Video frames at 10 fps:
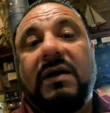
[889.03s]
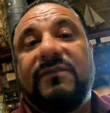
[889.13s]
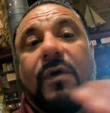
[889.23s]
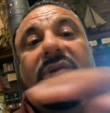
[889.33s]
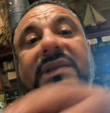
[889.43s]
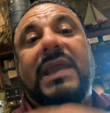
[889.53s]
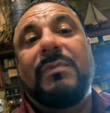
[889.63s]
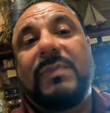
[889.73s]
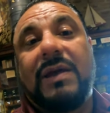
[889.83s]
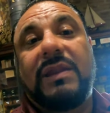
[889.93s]
folks
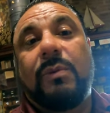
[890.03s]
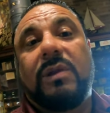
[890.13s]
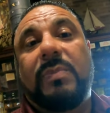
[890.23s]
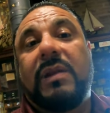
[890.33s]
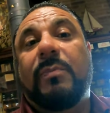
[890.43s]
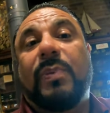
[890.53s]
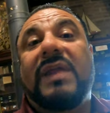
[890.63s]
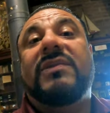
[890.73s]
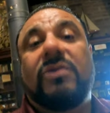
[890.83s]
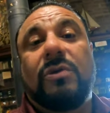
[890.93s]
came down, they would have been
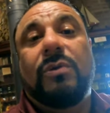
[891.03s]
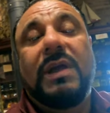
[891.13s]
impressed too.